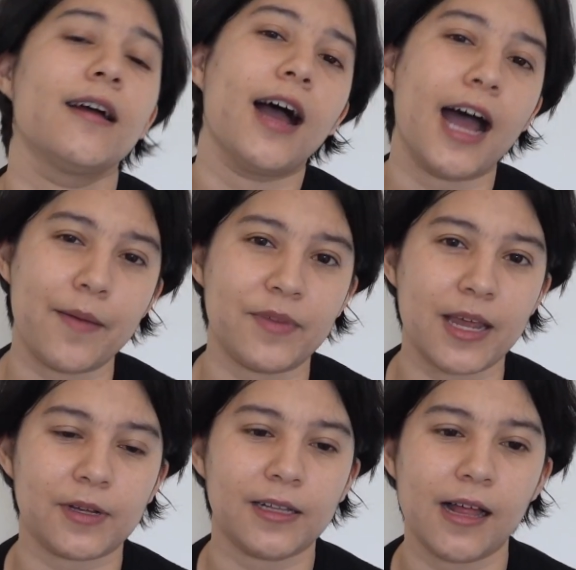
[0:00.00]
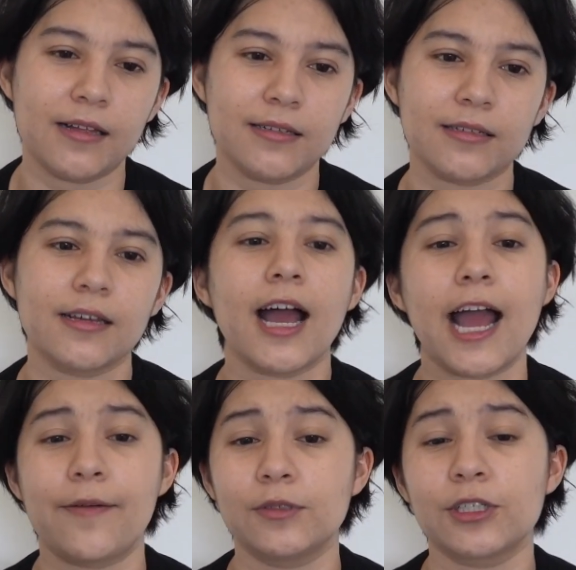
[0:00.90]
I'm Annette McClelland, I'm
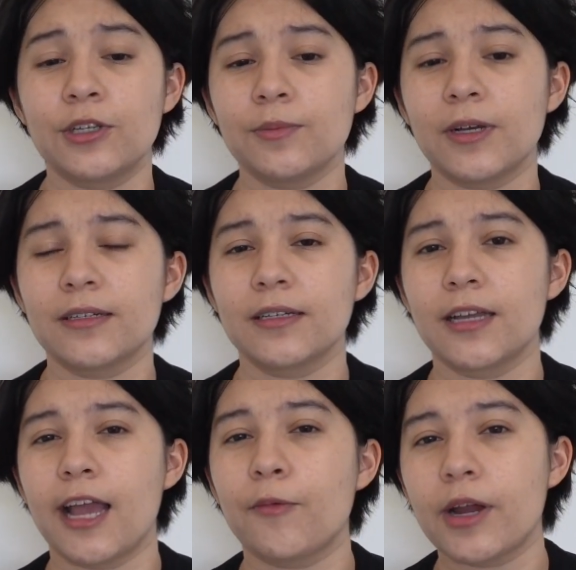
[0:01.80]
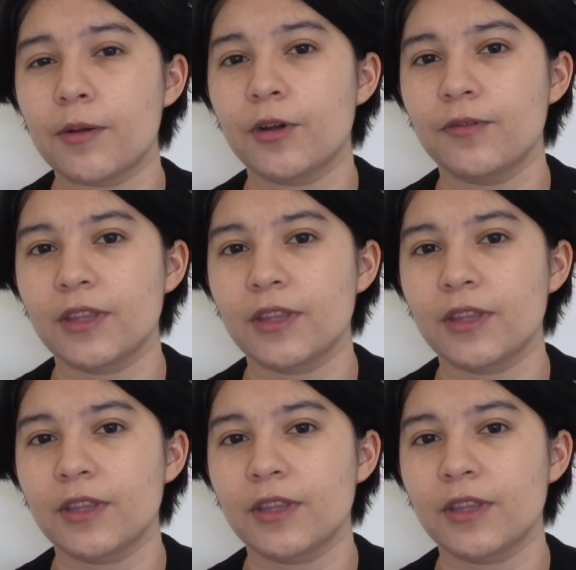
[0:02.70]
from Tekuma, and we're improving the